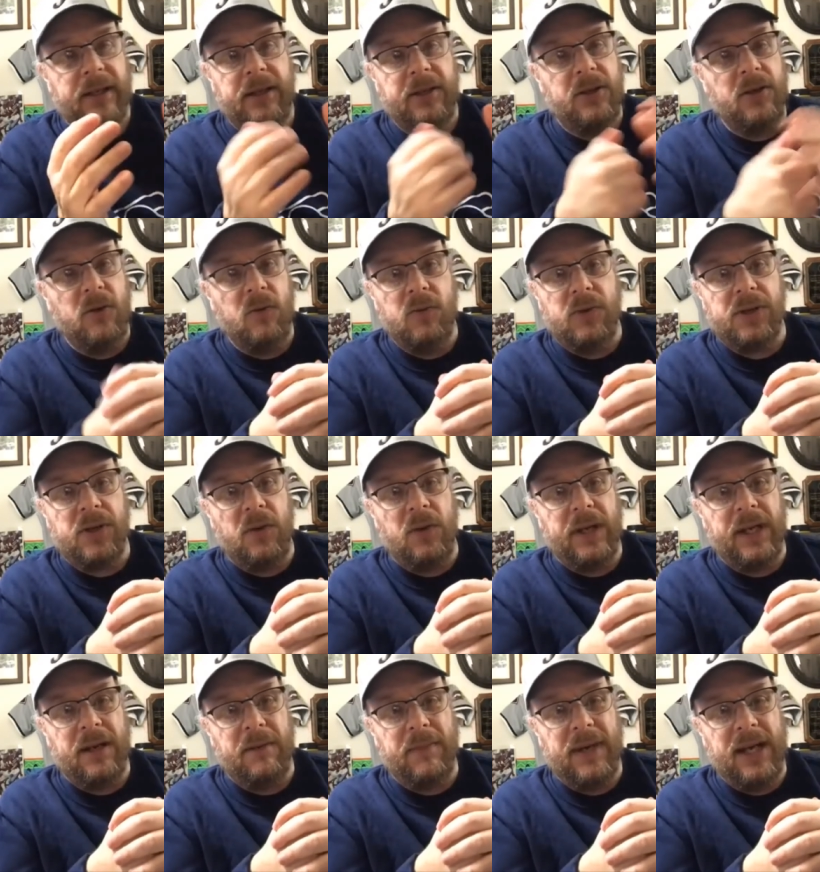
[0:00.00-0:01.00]
Dude was only
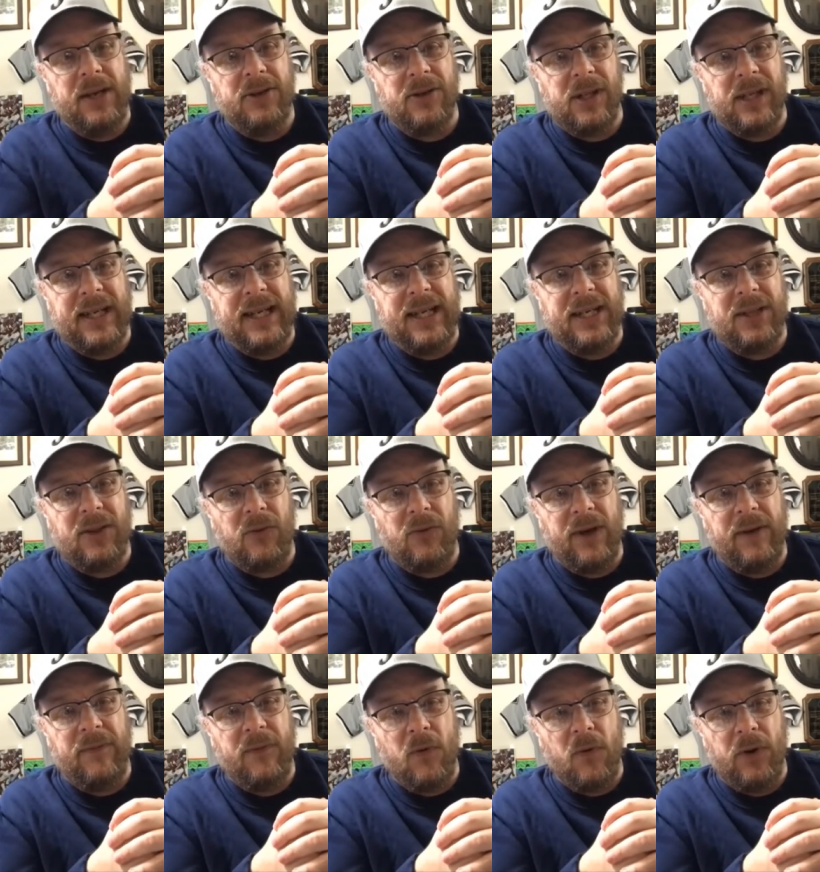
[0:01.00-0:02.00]
in the major leagues three,
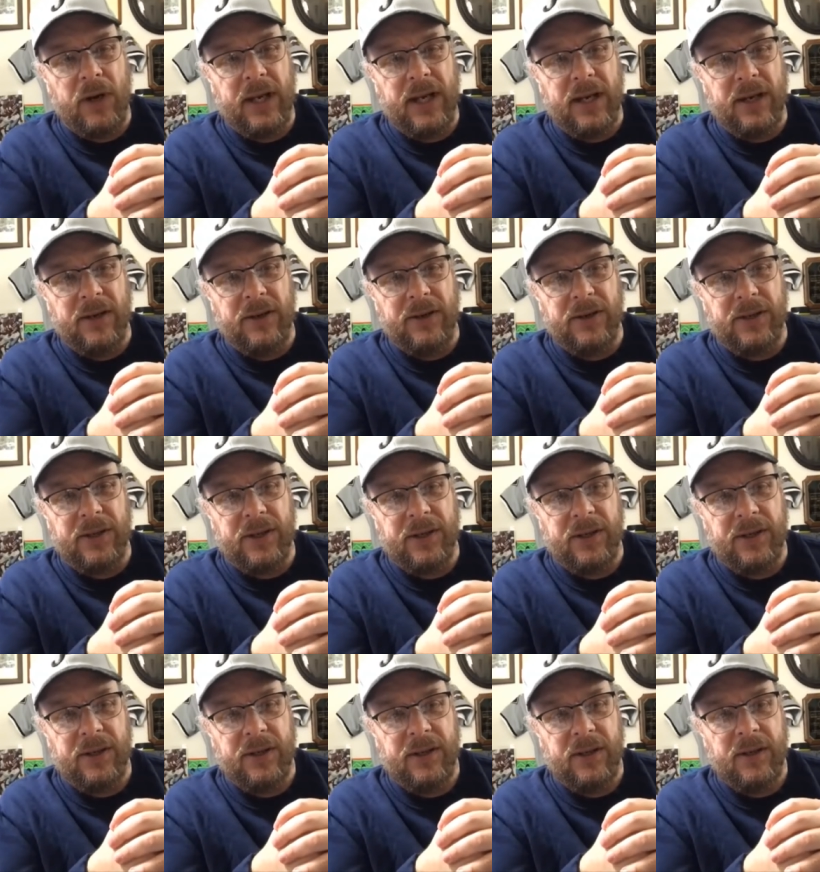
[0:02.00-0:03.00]
four years.
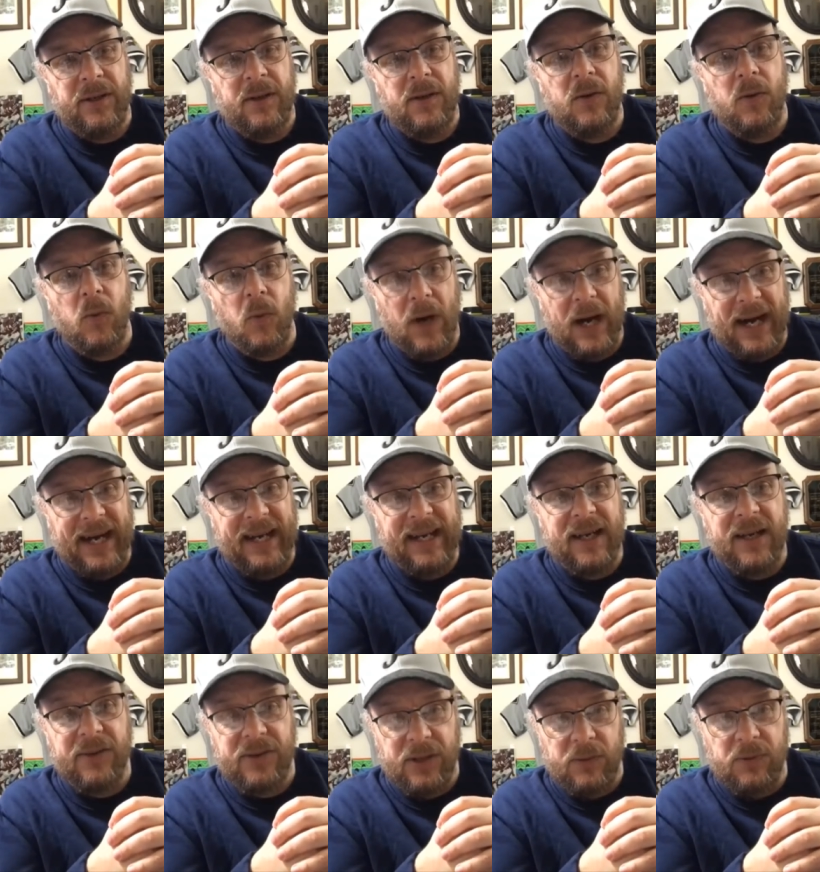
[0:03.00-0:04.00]
Why?
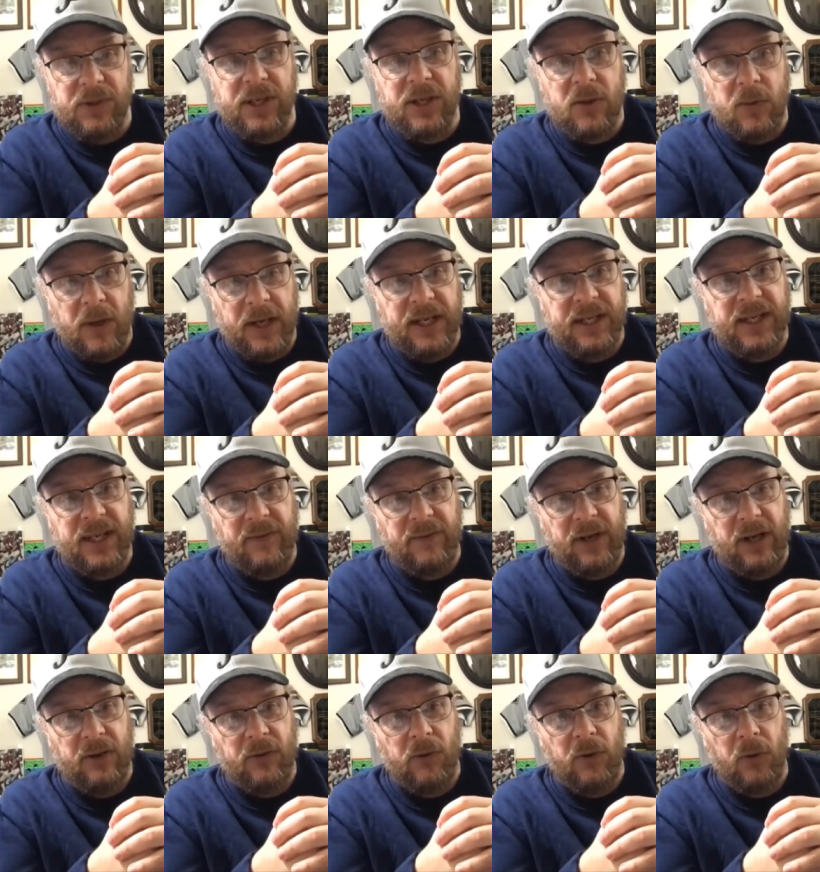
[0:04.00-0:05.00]
Because he was a 27
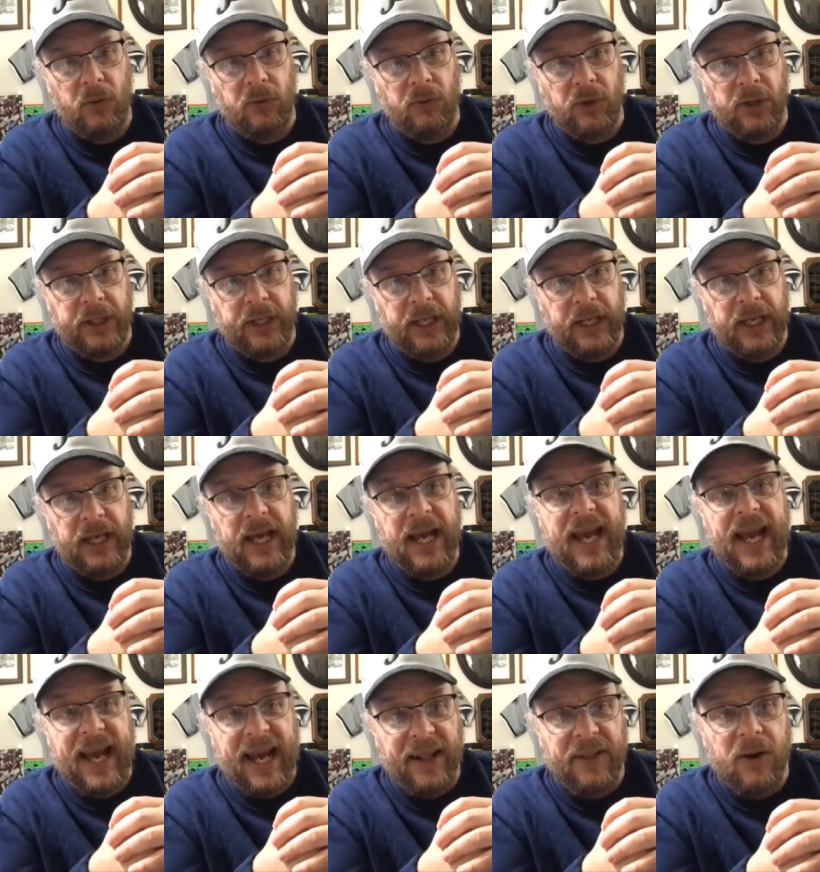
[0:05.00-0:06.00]
year old rookie.
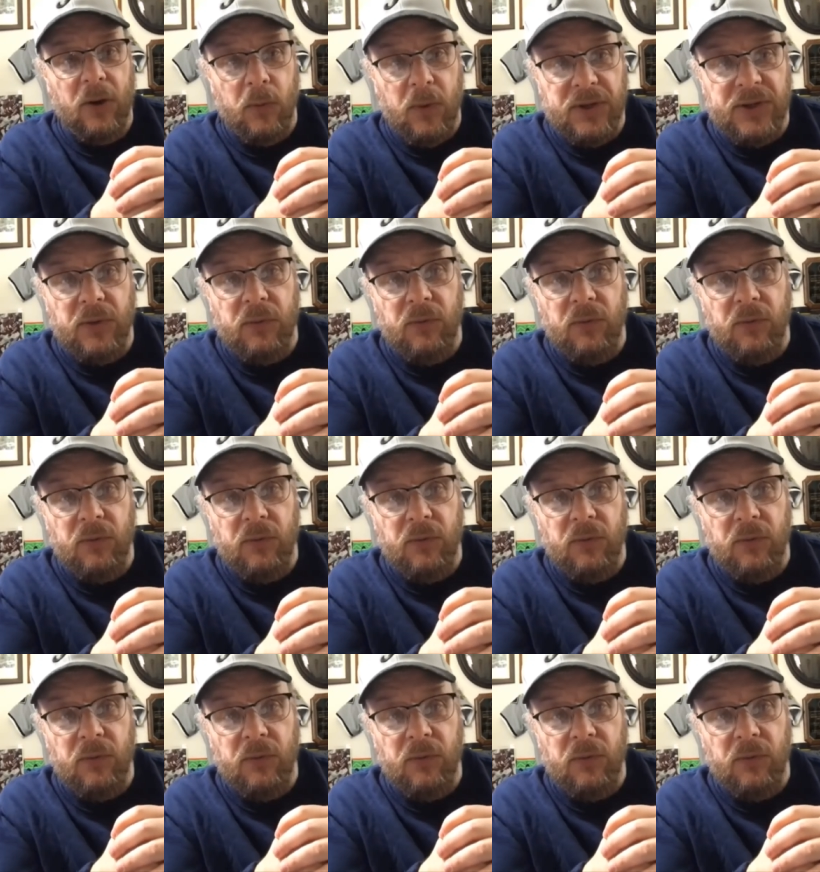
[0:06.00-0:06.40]
And there was